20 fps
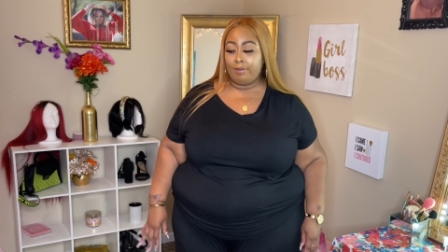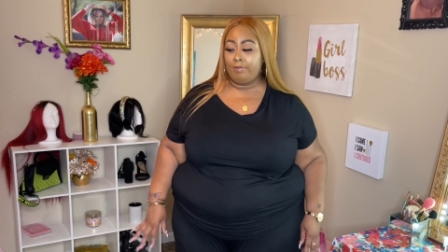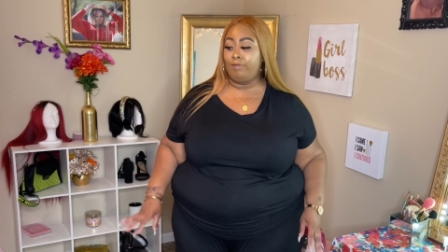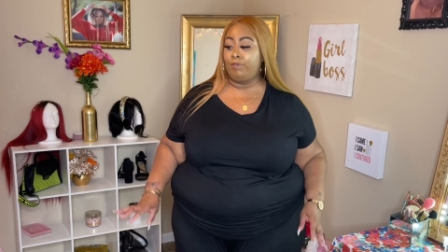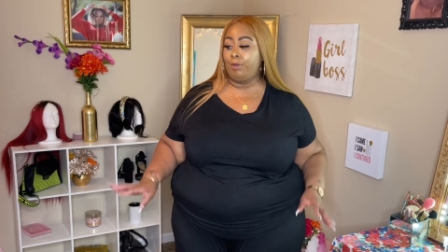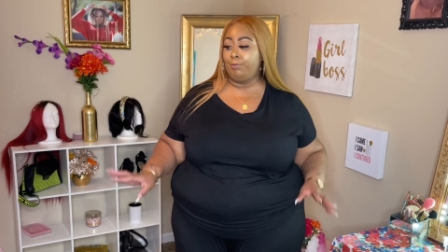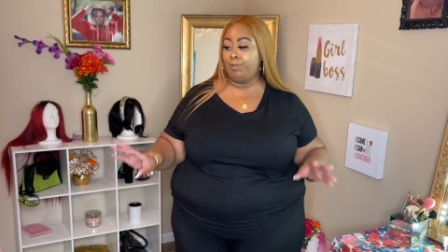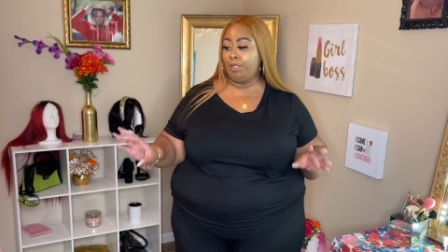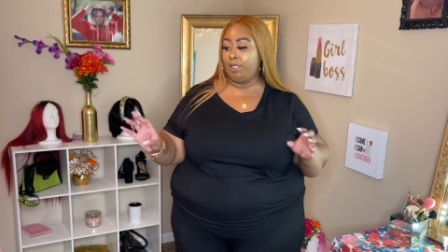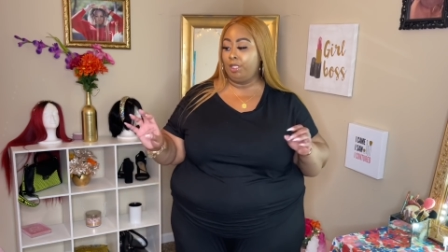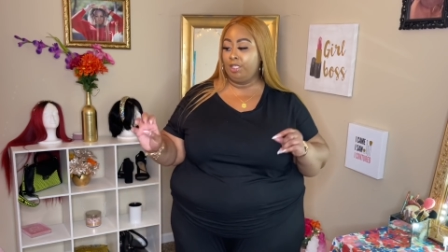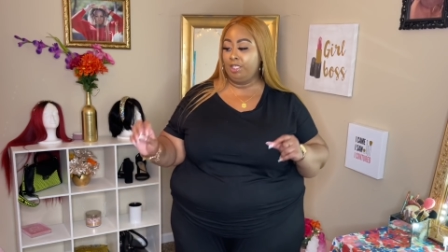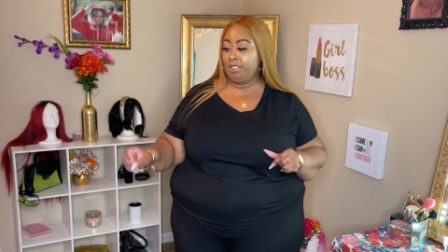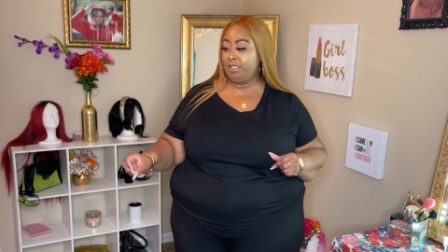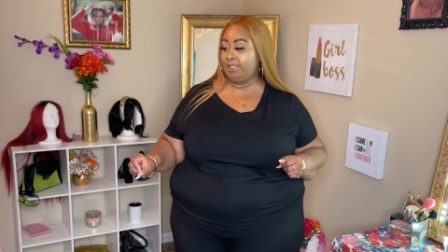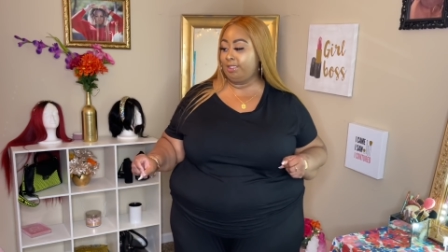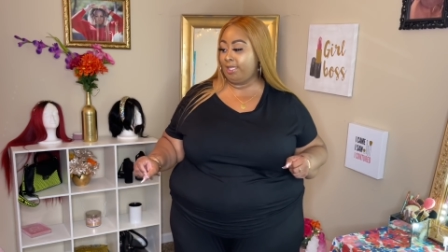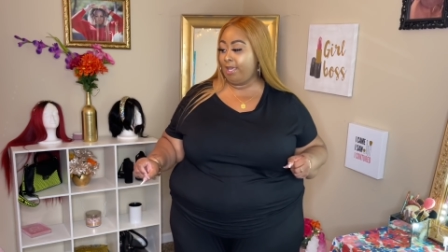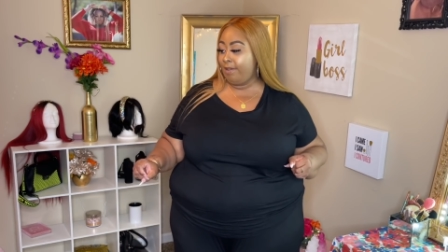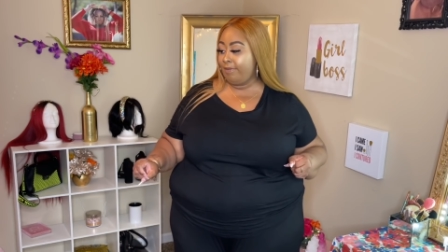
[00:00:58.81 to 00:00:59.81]
from the
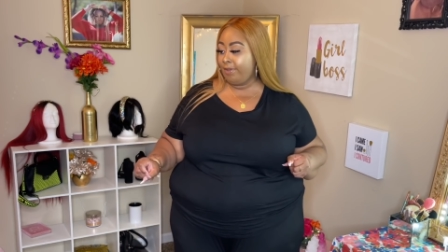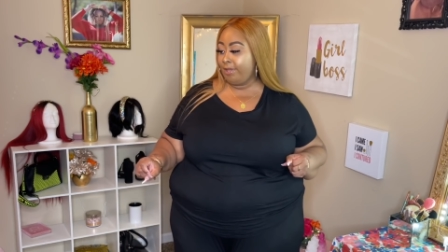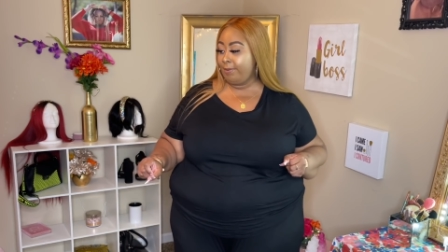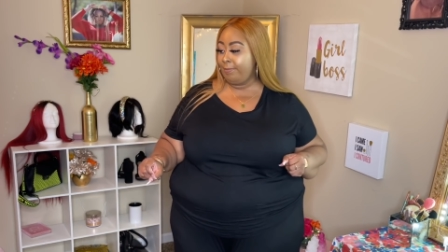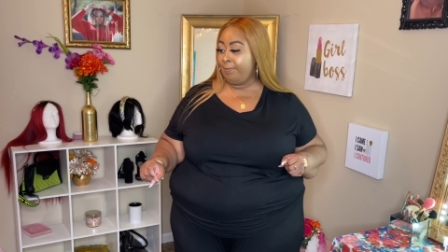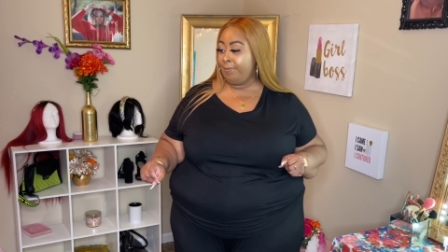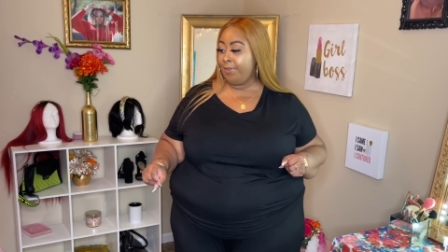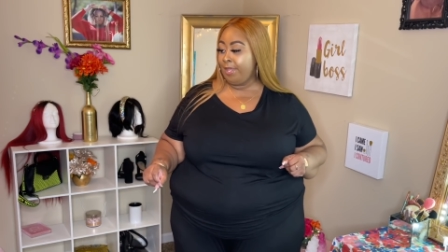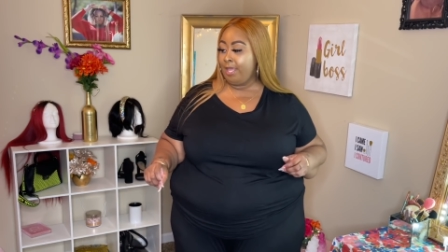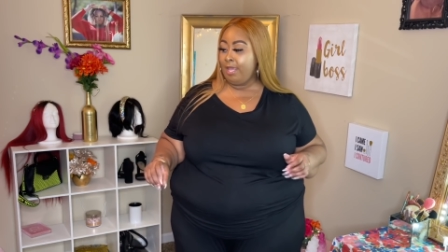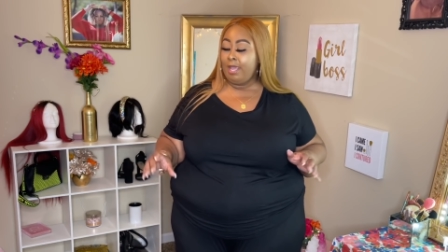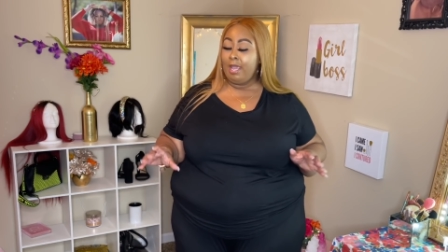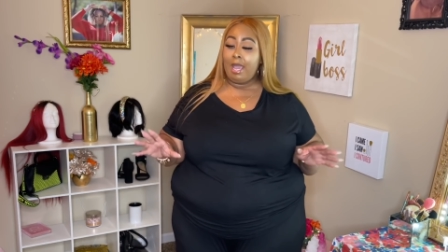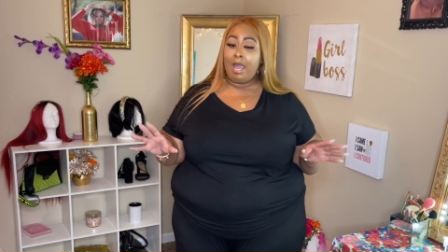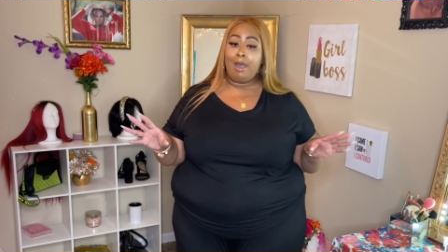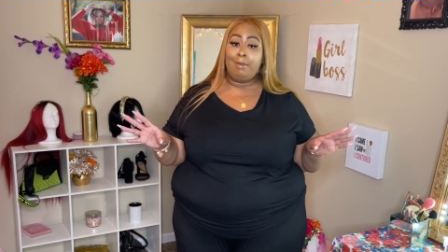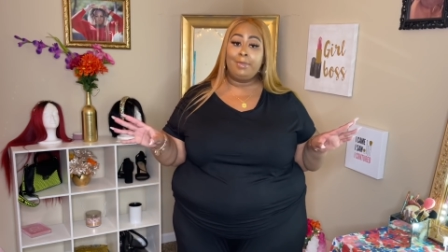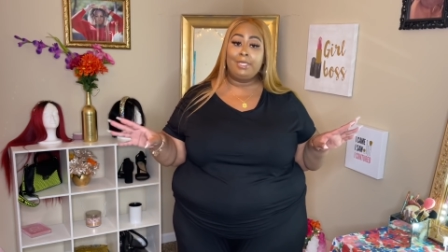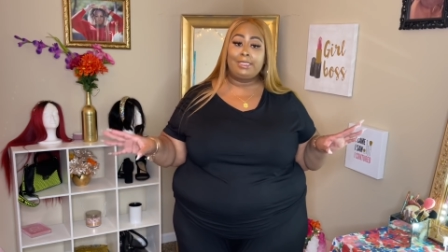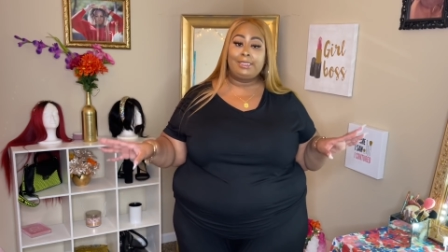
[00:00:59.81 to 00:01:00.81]
looks of it.
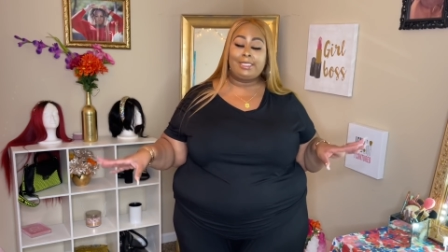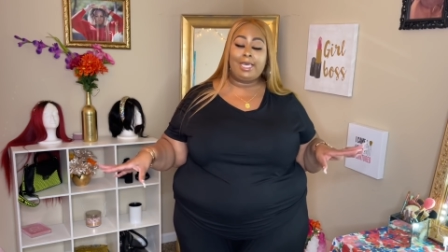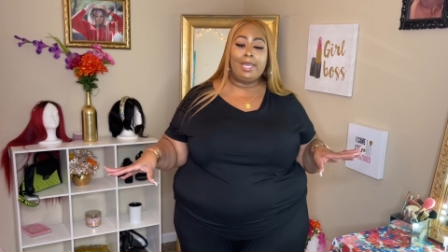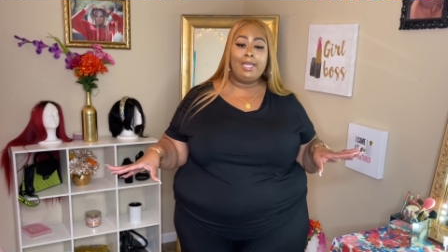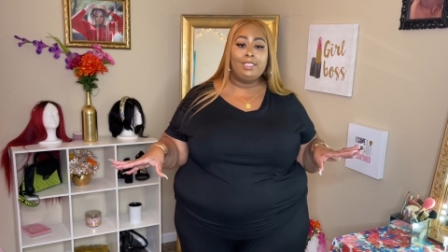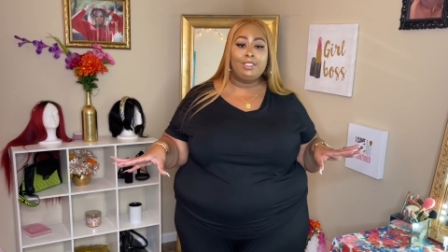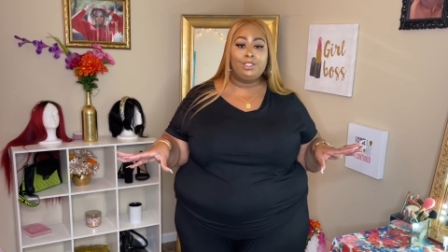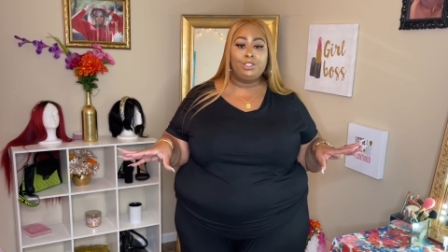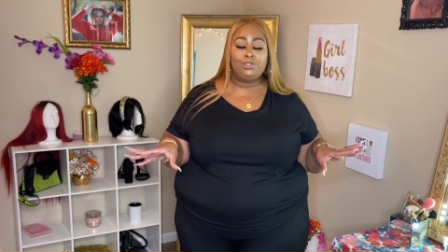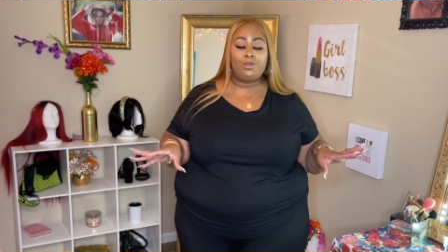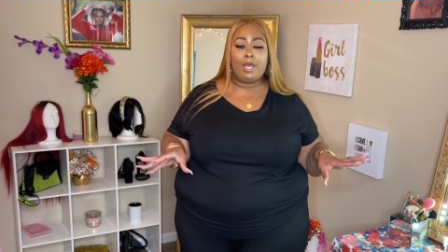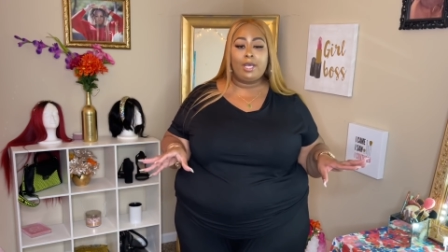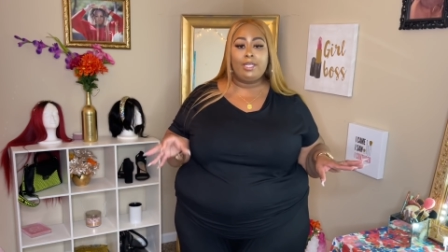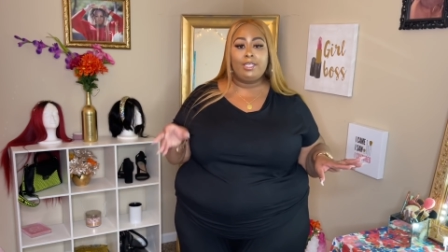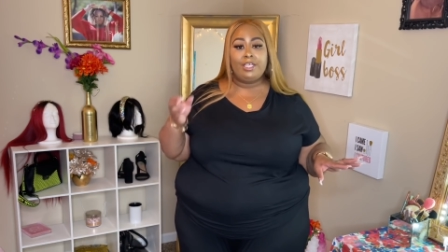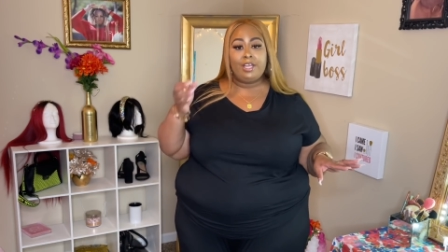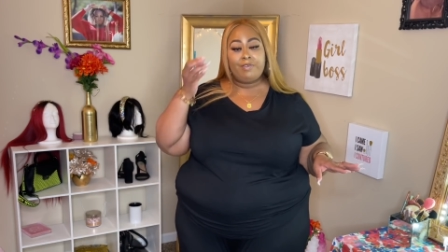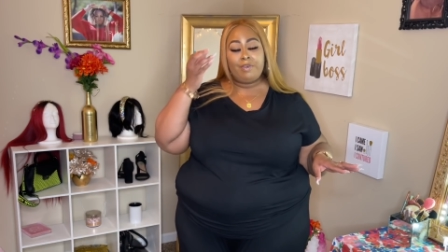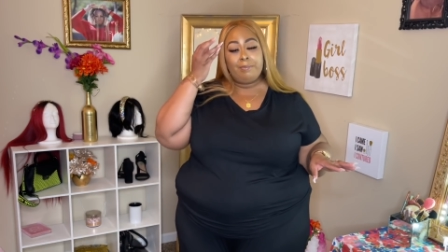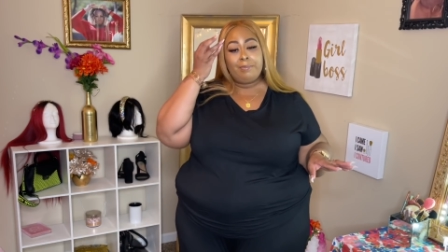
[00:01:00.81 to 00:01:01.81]
I'm excited to try the
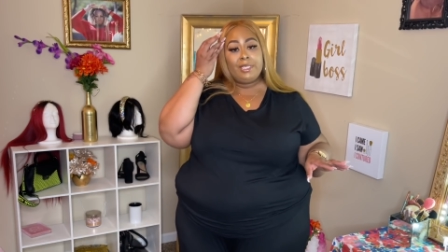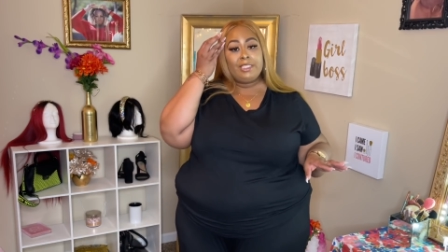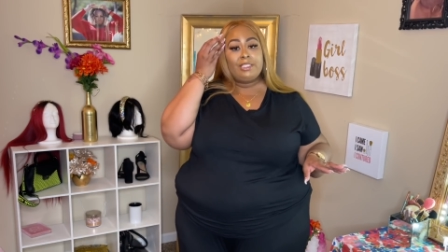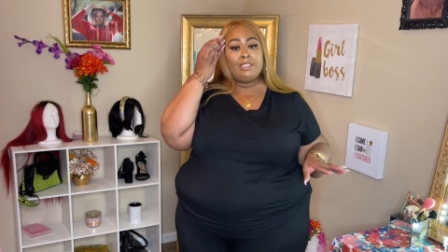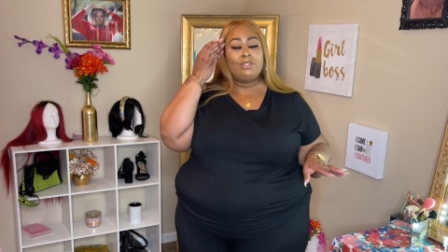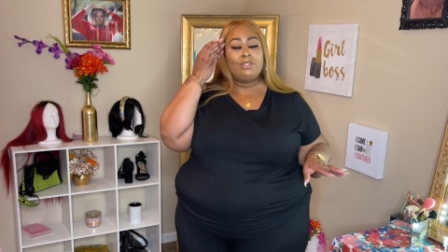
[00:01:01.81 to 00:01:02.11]
different pieces